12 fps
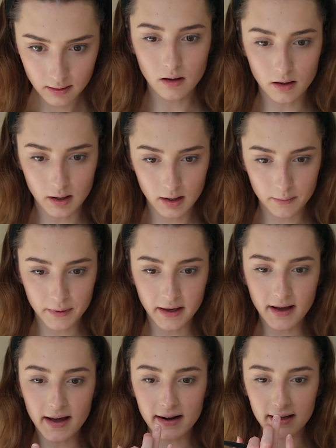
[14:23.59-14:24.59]
Oh my
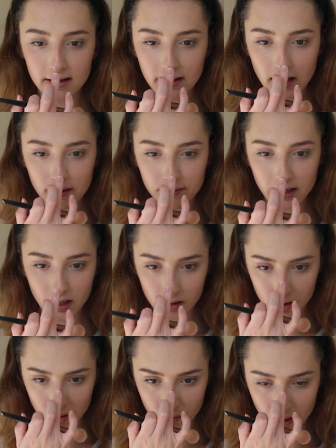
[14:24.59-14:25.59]
god, I love that
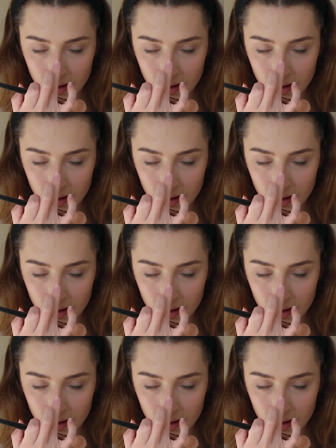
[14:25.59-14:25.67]
glow.